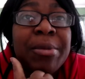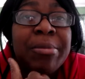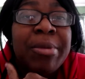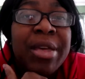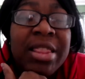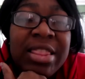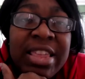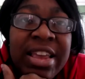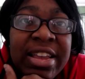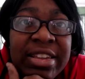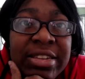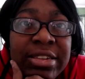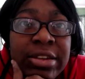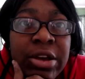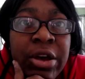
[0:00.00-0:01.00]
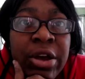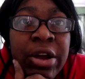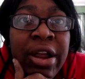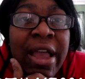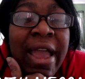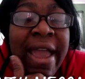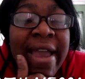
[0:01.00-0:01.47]
But they
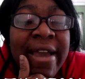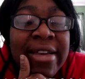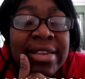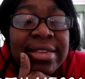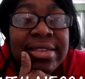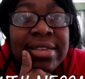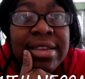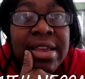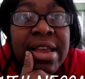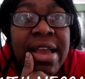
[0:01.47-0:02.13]
star as